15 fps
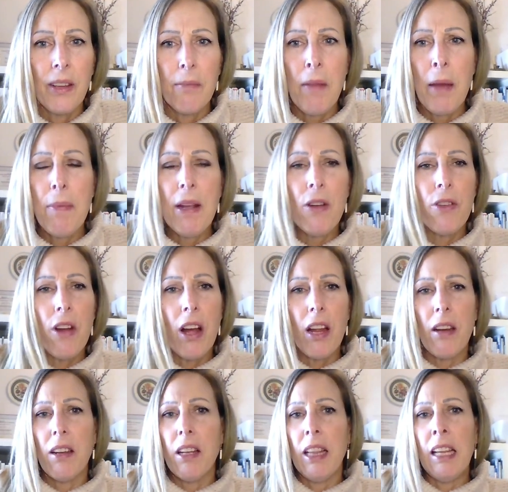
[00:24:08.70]
Maybe you're
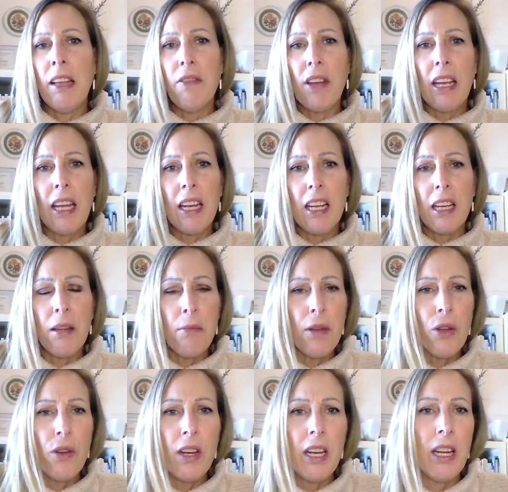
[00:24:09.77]
not living in a
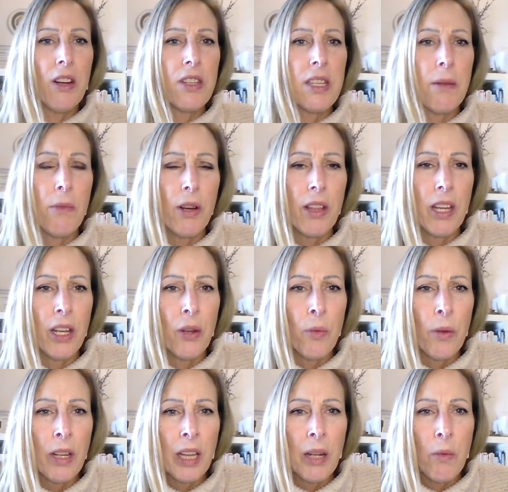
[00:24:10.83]
community or somewhere that you
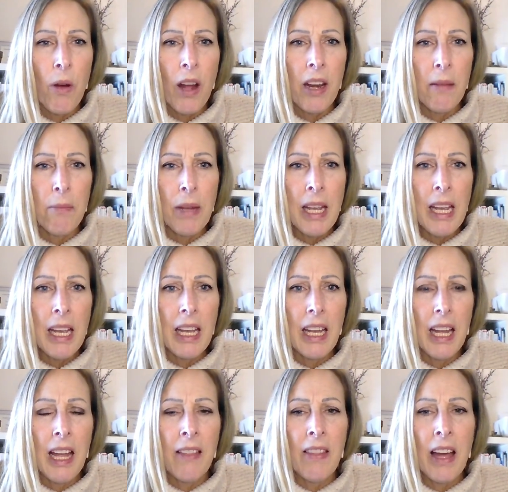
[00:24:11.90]
really want to be,
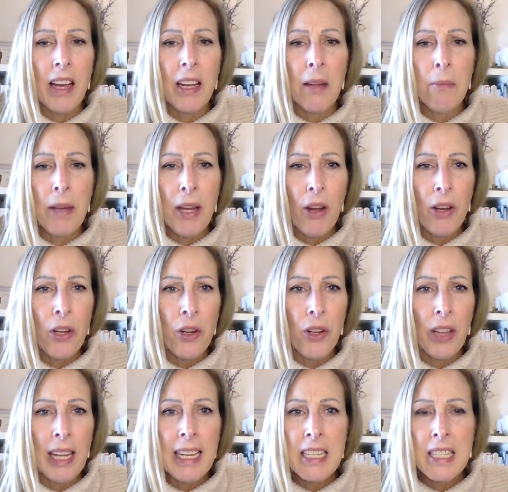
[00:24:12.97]
and that can be on your
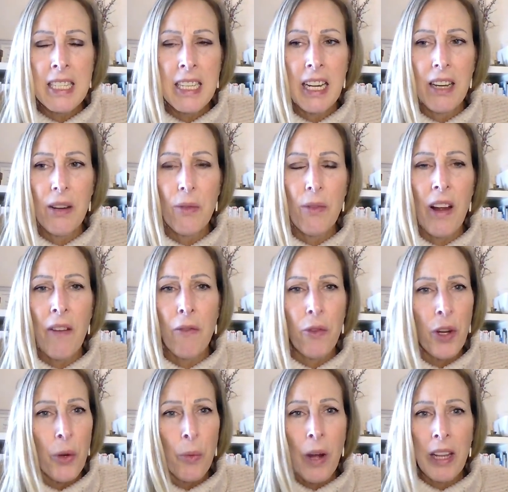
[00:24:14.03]
list of
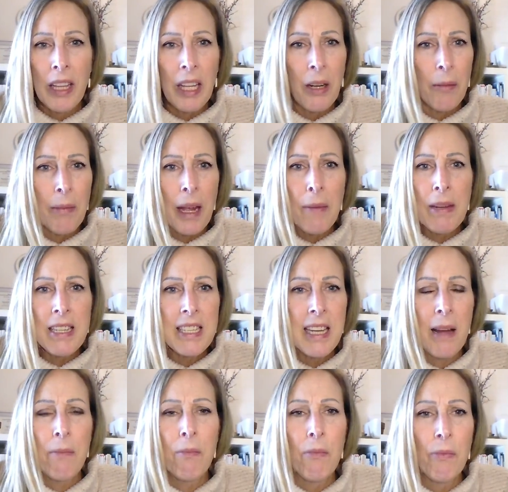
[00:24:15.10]
your one little baby
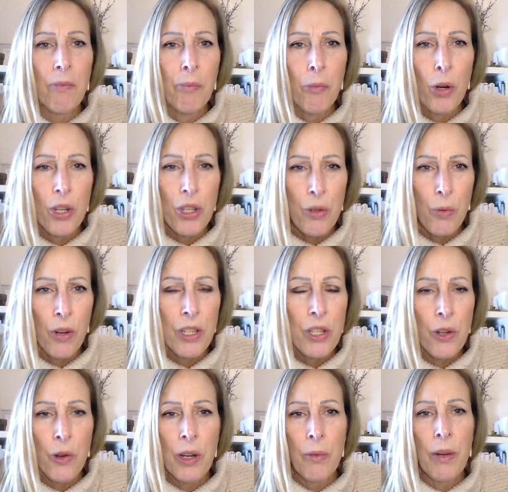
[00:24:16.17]
step more towards
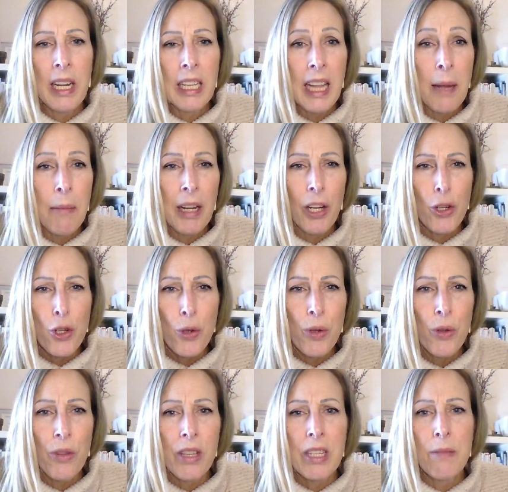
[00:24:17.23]
reclaiming your
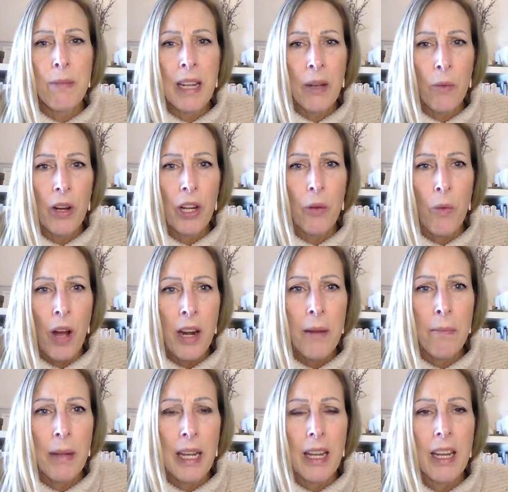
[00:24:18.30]
truth as being where you want to
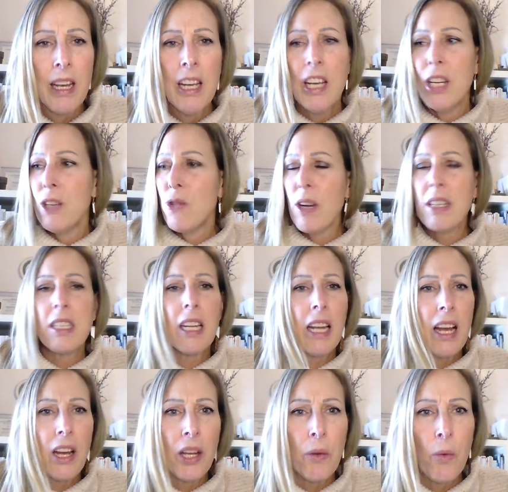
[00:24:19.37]
be, dressing
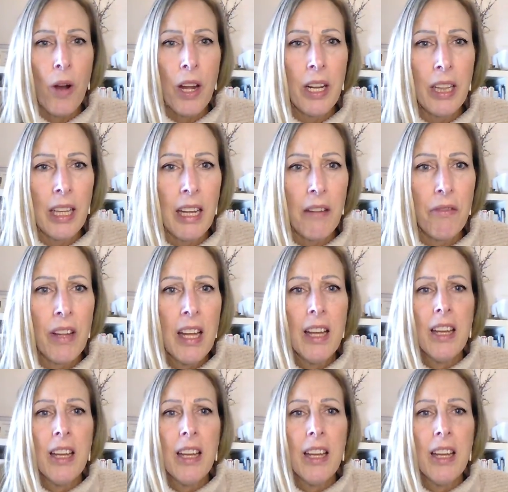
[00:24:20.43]
how you want to live,